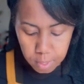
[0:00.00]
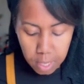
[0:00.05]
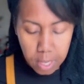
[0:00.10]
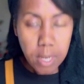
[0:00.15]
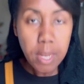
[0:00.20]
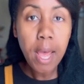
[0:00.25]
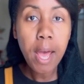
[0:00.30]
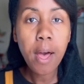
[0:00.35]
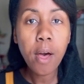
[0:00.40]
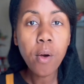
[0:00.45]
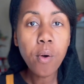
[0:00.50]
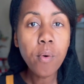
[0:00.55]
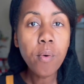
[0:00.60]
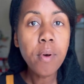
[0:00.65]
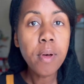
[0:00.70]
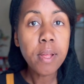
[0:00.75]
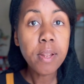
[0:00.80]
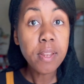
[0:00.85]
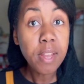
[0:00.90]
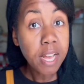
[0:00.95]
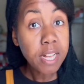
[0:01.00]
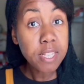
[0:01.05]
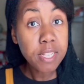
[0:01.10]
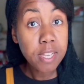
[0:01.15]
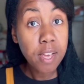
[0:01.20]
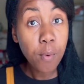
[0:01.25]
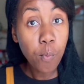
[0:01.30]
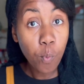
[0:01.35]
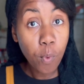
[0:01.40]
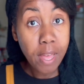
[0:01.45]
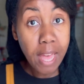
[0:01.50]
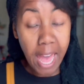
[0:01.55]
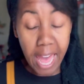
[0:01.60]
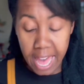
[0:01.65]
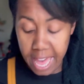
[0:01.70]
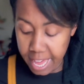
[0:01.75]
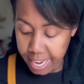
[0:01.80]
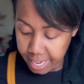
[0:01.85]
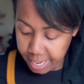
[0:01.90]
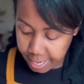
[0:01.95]
Now, next up, we
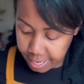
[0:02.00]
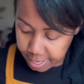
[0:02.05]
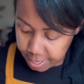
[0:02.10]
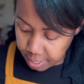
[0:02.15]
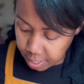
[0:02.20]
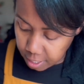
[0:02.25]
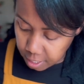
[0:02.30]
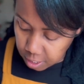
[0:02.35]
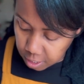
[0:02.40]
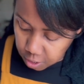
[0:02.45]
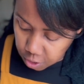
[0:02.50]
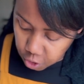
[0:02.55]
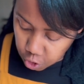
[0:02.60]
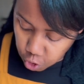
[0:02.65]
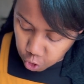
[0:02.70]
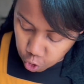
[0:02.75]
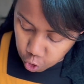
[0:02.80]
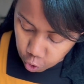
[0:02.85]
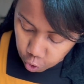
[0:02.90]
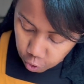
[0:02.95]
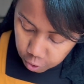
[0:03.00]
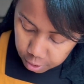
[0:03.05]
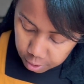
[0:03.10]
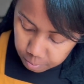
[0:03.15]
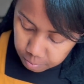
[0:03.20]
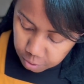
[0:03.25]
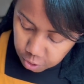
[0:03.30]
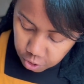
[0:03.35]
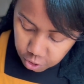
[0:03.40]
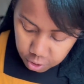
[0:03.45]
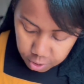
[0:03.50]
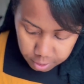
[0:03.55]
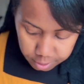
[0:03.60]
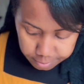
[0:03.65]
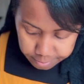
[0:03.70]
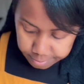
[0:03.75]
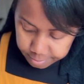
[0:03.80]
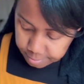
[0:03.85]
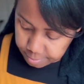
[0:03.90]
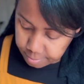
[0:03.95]
add in the sugar, and I'm just going
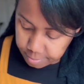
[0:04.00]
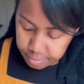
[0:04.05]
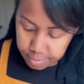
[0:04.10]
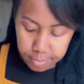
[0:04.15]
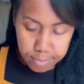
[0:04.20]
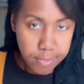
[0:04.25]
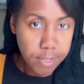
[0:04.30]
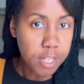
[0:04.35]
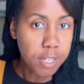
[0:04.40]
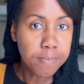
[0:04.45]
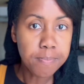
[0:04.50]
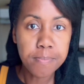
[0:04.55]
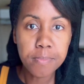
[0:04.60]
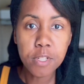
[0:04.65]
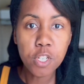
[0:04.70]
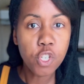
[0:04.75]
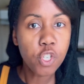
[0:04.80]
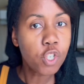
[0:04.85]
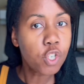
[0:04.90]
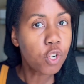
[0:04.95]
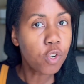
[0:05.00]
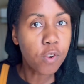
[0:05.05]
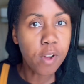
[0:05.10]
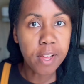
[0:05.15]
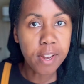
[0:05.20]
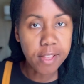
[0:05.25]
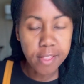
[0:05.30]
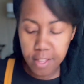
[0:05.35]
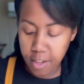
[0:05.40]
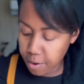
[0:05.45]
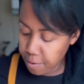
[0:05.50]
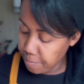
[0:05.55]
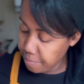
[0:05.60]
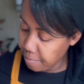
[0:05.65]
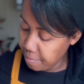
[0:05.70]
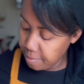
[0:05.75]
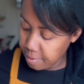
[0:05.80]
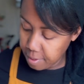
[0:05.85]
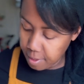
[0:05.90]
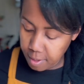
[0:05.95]
to dump the sugar right in there.
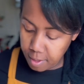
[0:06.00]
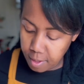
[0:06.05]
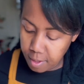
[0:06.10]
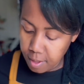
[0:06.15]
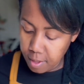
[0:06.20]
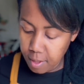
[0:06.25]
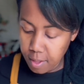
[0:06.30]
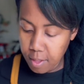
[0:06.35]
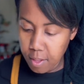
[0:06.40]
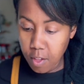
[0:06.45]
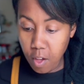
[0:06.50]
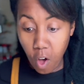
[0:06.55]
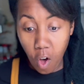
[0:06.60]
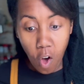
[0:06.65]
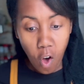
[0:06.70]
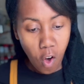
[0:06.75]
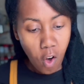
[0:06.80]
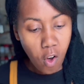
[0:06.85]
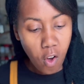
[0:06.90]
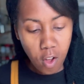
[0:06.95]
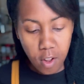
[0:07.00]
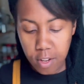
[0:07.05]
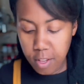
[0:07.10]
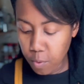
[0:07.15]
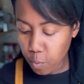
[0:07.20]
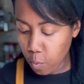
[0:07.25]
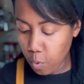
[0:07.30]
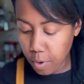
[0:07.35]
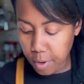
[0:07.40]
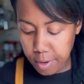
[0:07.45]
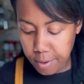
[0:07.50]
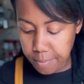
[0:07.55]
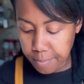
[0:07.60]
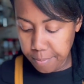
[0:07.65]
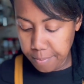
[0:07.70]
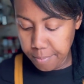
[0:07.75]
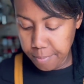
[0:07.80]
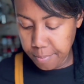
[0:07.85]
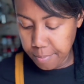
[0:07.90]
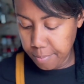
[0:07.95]
All in one.
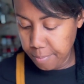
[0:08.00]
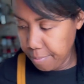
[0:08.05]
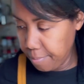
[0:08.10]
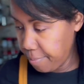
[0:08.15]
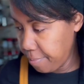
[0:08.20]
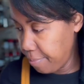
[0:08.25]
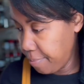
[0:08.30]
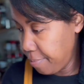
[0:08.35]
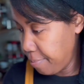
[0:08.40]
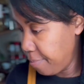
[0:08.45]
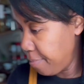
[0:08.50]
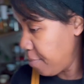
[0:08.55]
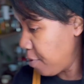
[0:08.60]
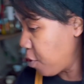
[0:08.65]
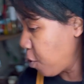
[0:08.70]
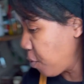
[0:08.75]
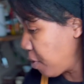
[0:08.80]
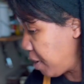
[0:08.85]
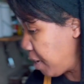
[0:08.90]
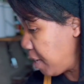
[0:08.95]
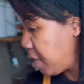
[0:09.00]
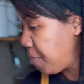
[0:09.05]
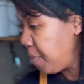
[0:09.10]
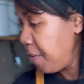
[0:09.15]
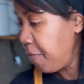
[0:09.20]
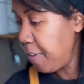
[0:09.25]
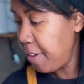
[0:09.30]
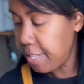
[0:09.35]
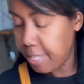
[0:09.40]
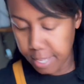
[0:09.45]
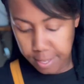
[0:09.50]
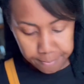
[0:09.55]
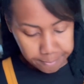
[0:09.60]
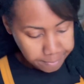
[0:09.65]
No need to be fussy.